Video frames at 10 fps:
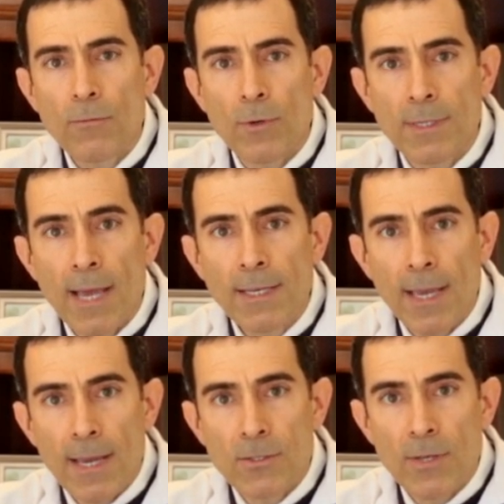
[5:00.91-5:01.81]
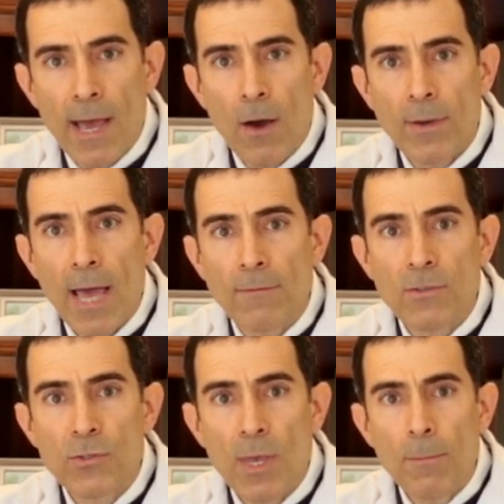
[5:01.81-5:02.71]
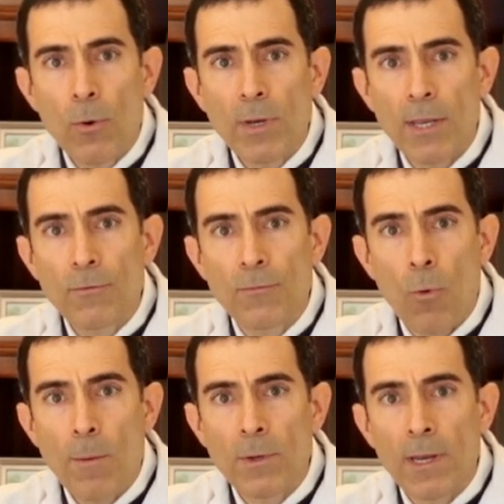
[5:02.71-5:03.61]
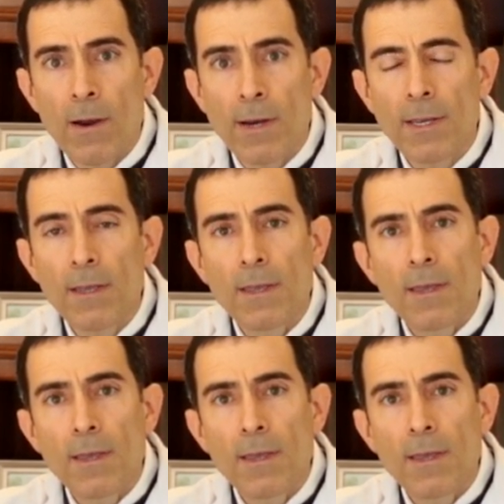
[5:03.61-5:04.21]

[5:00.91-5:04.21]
for decades now and have assembled a formulary